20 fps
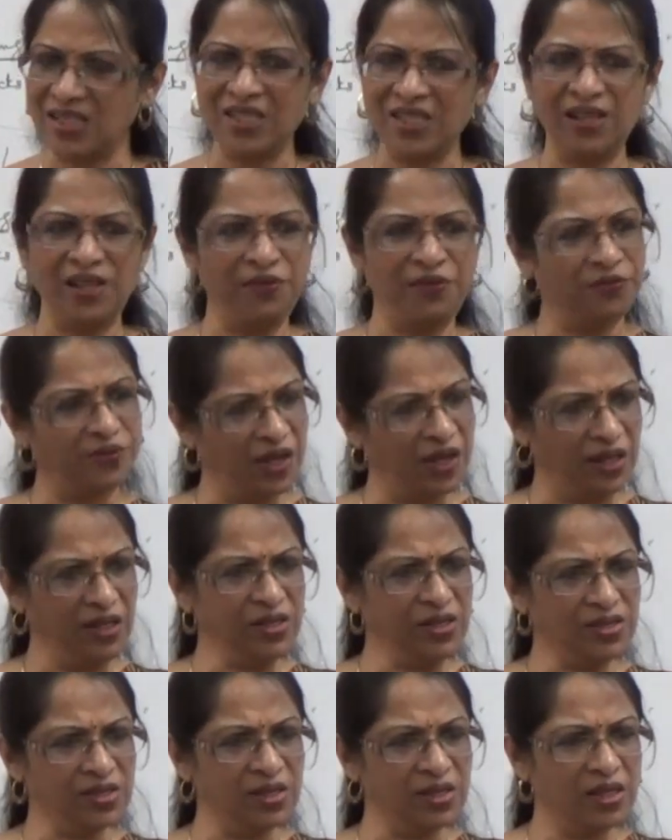than the
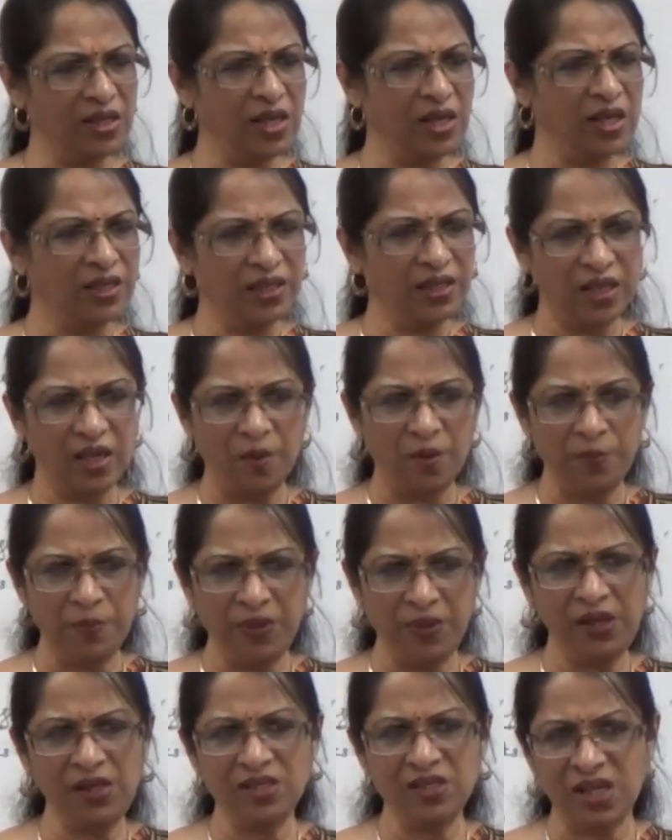fines, the
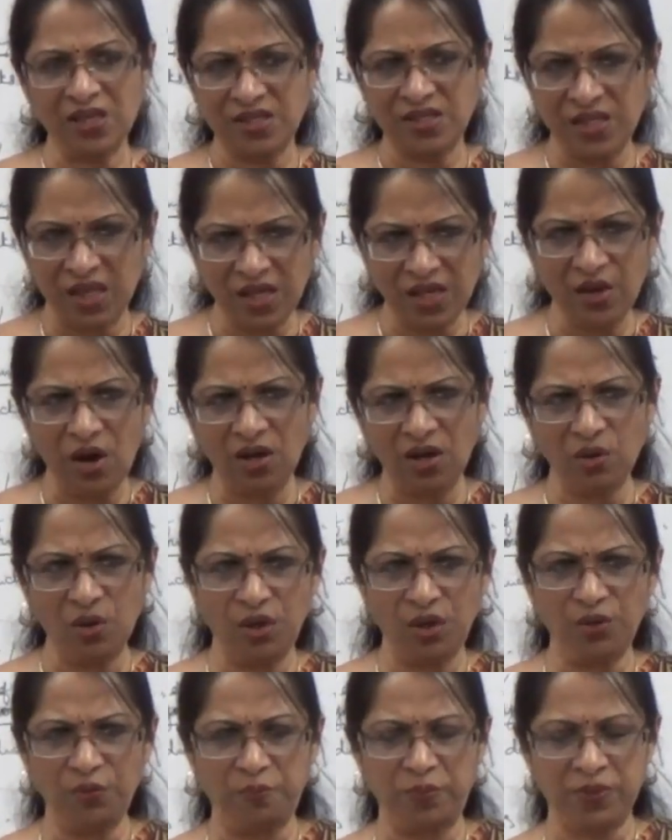companies are still not going
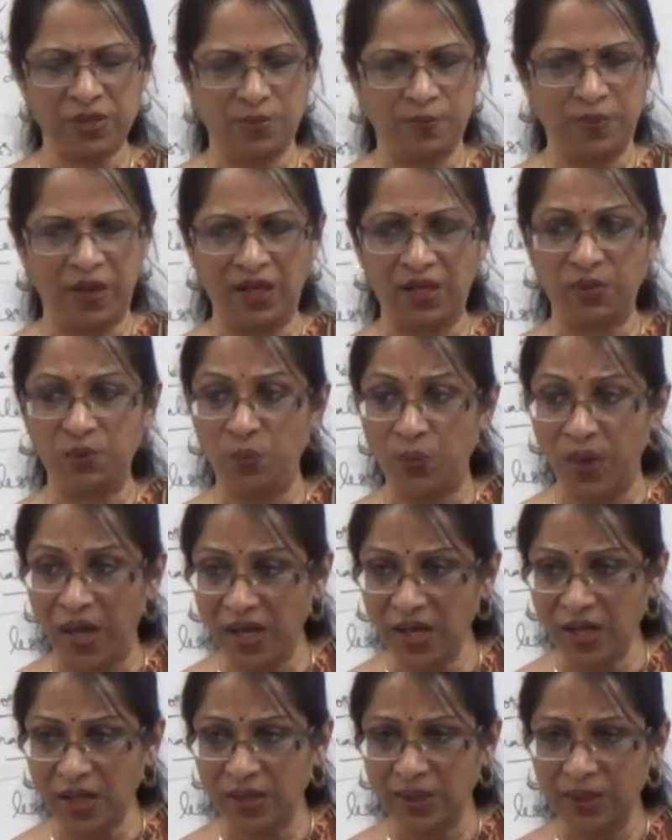to spend when
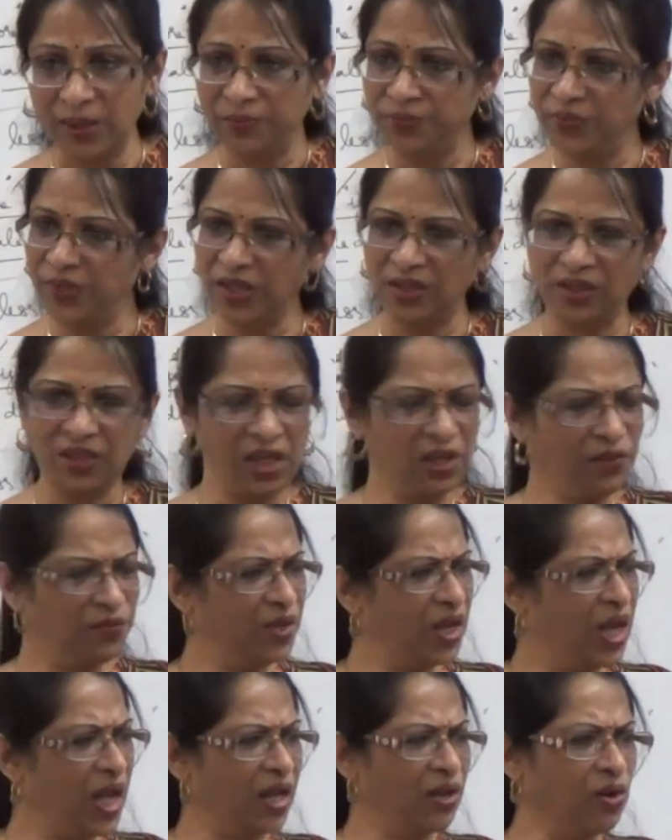they think
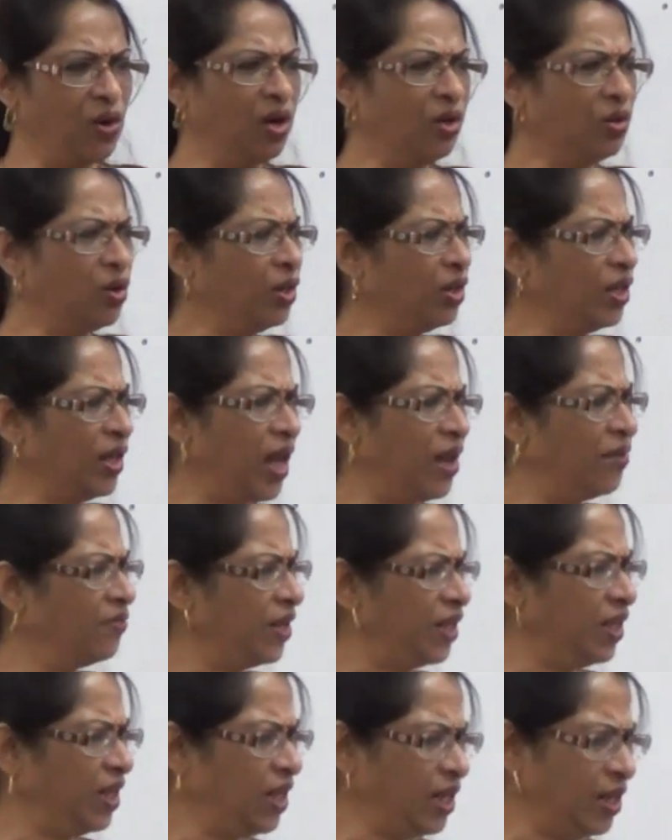we are not going to have
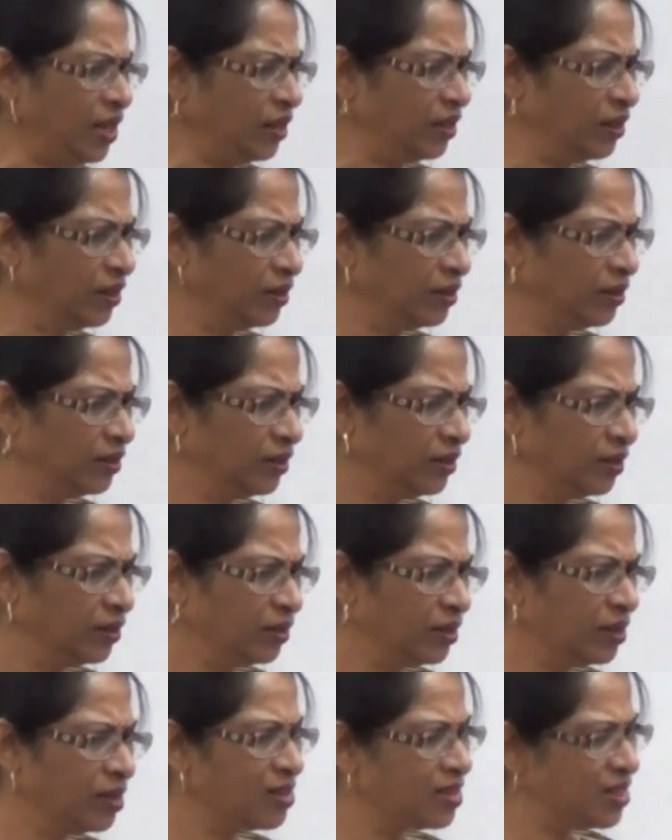any
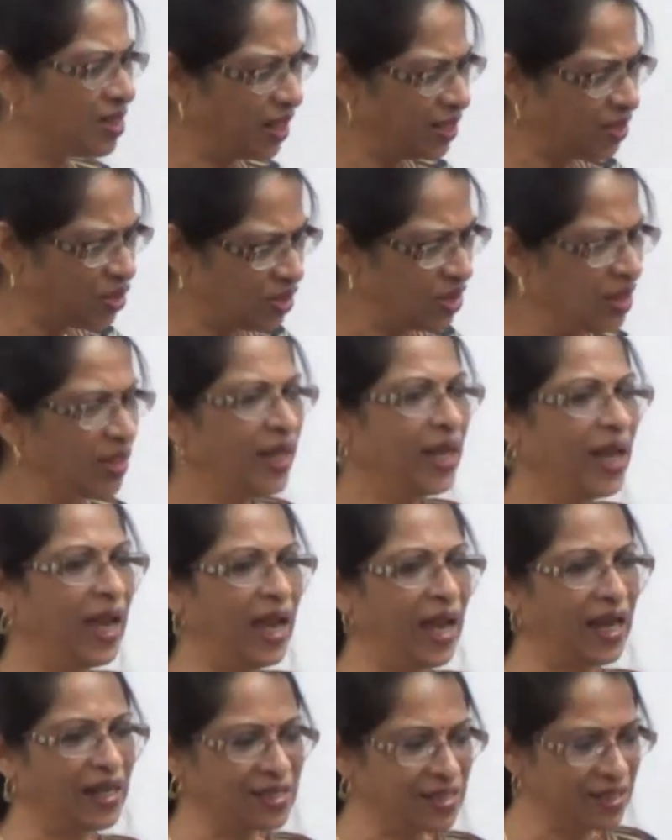such
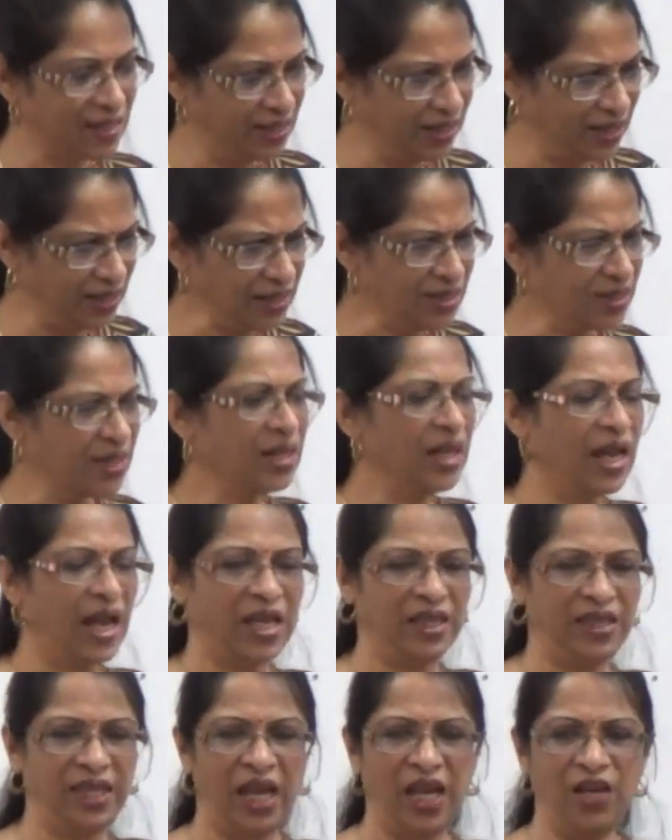accidents,
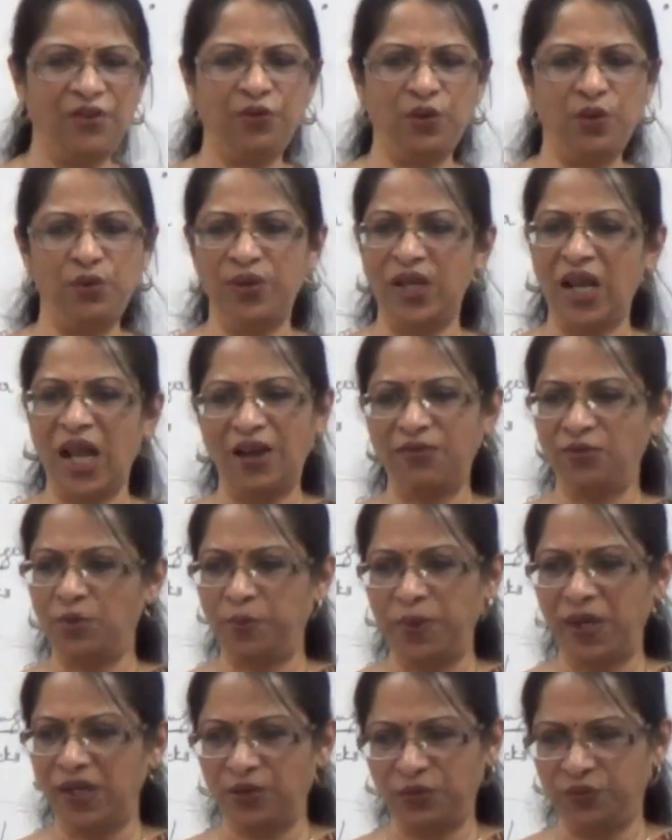and therefore we'll have to
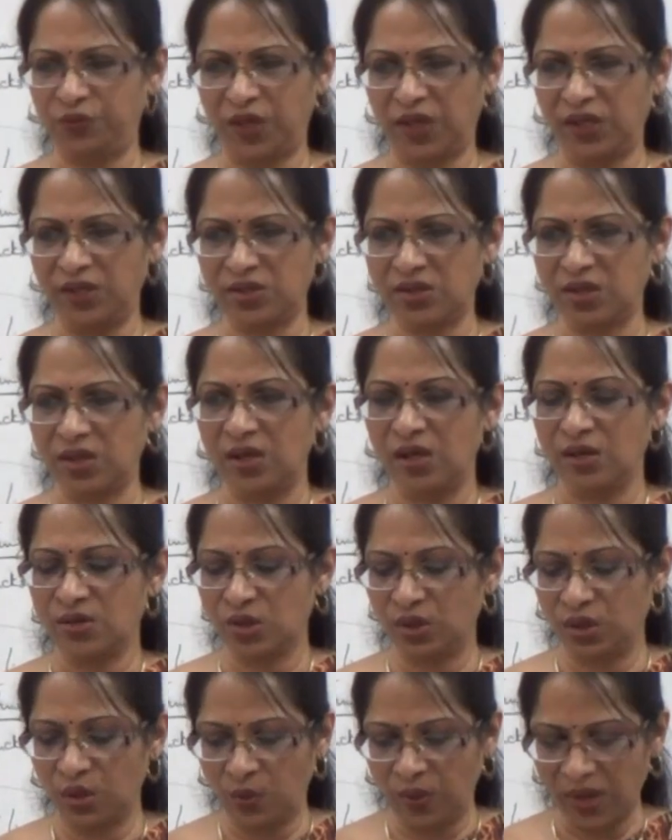pay the fines. So
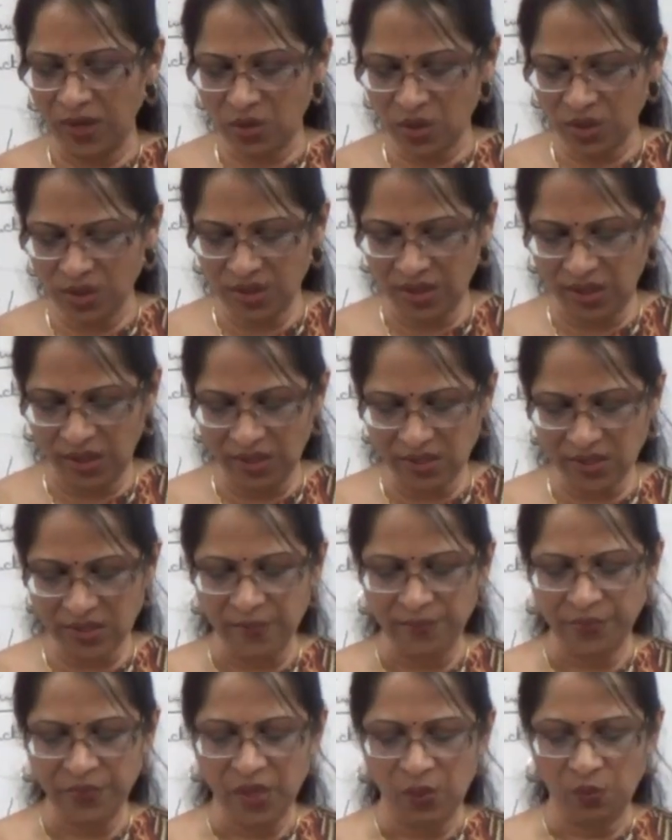the question is,
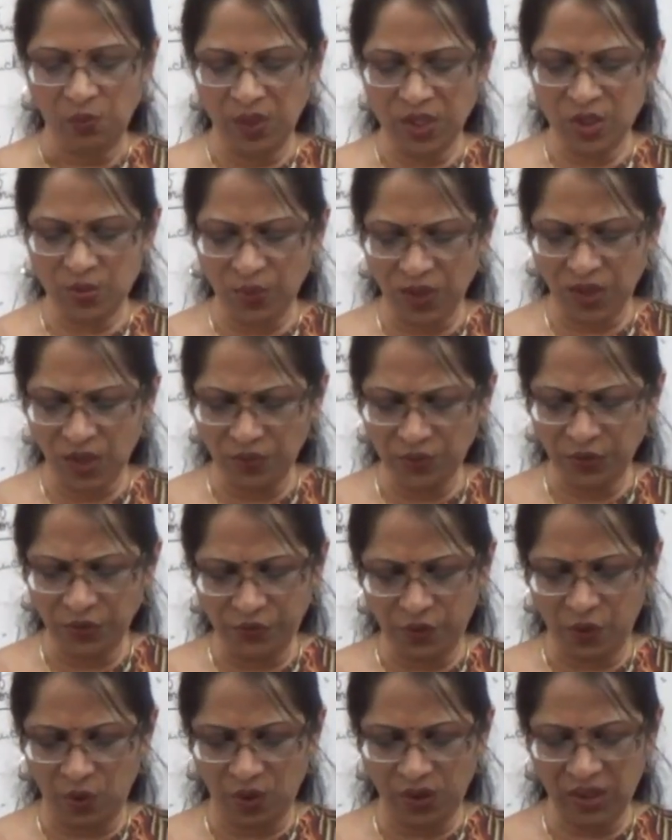which one of the
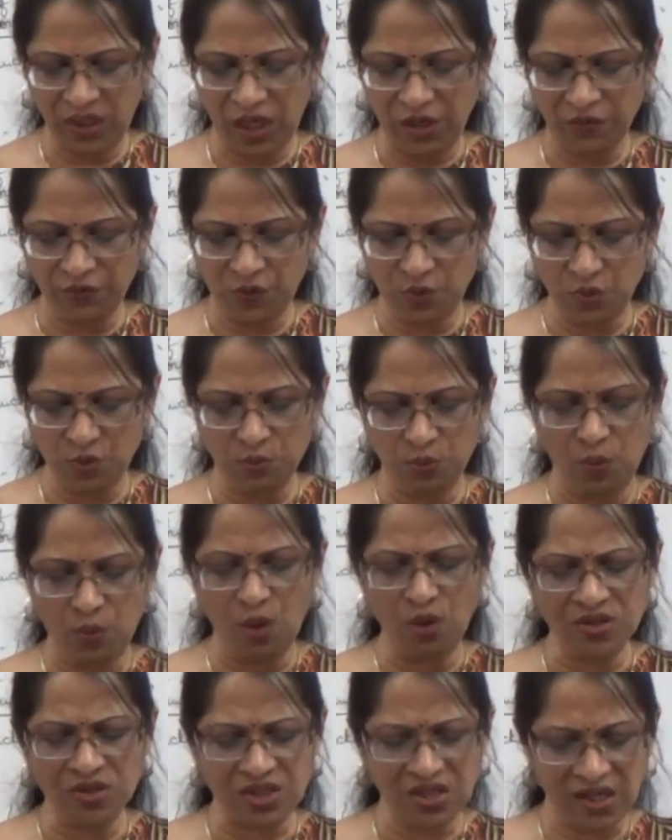following, if true,
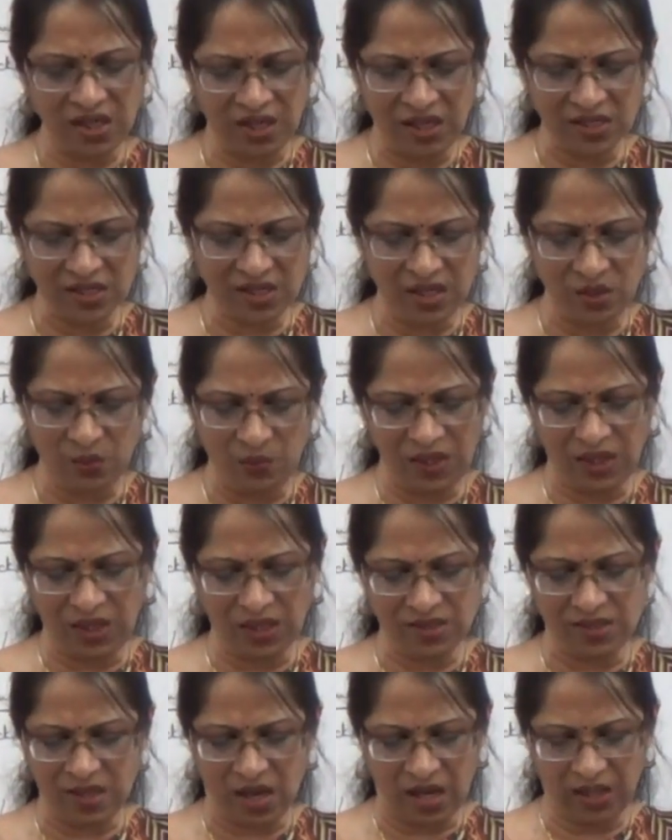most seriously
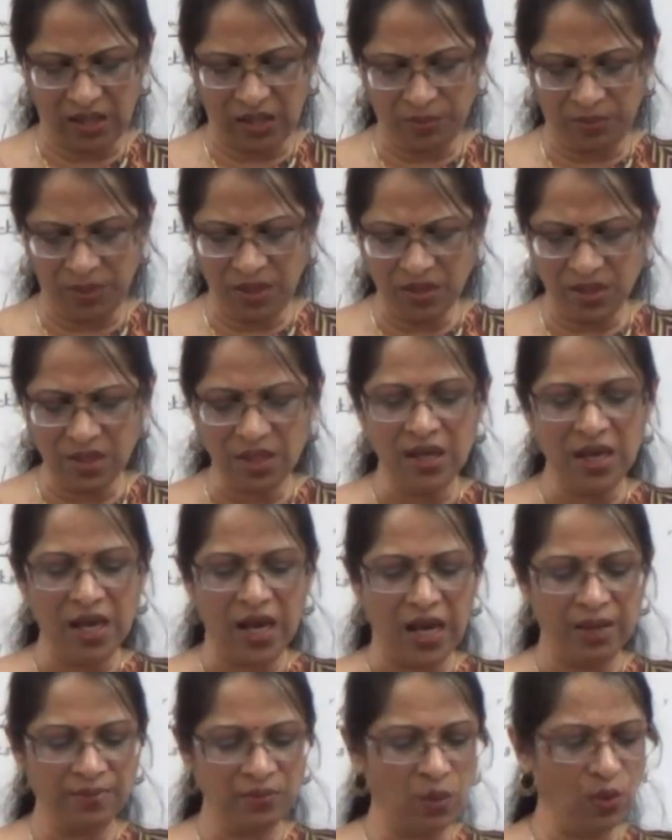weakens the argument?
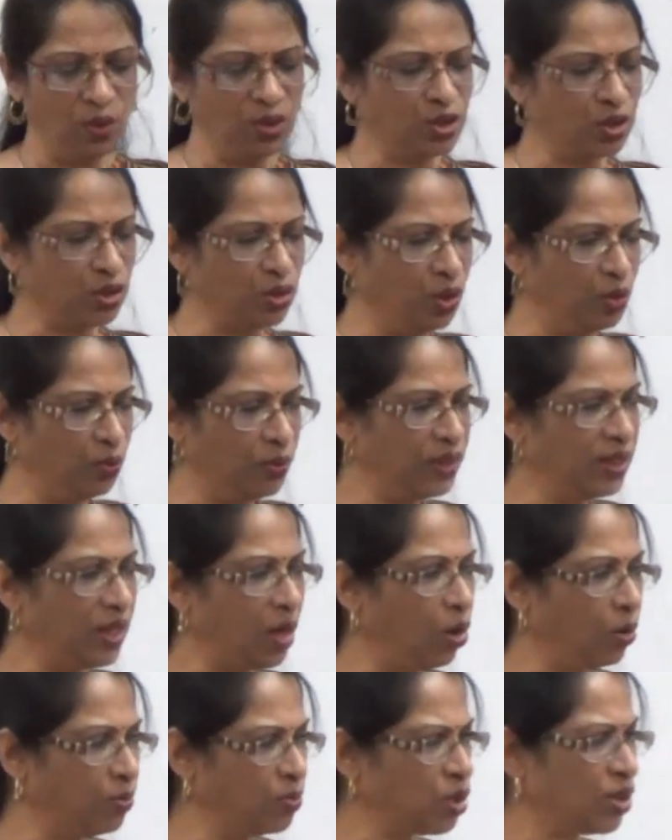I'm going to go with
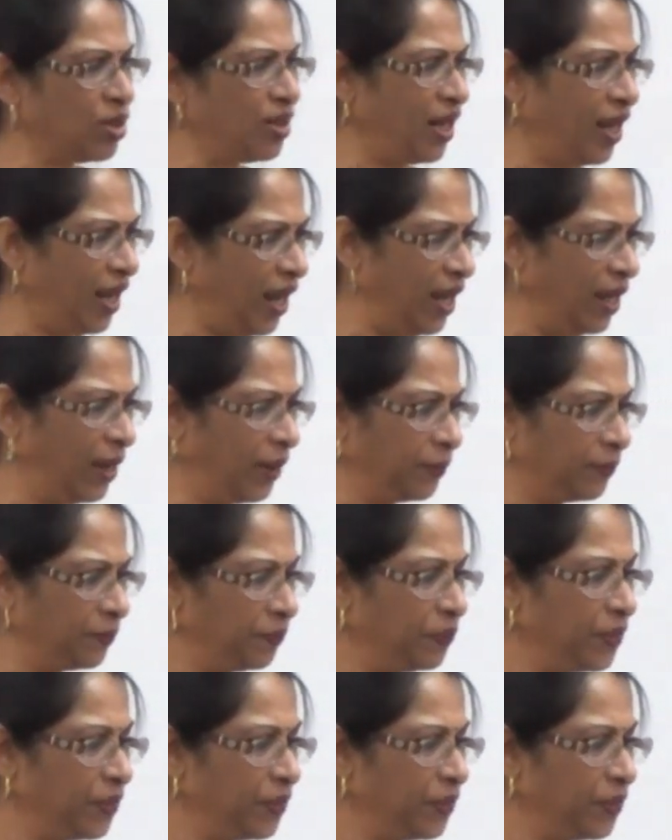option A.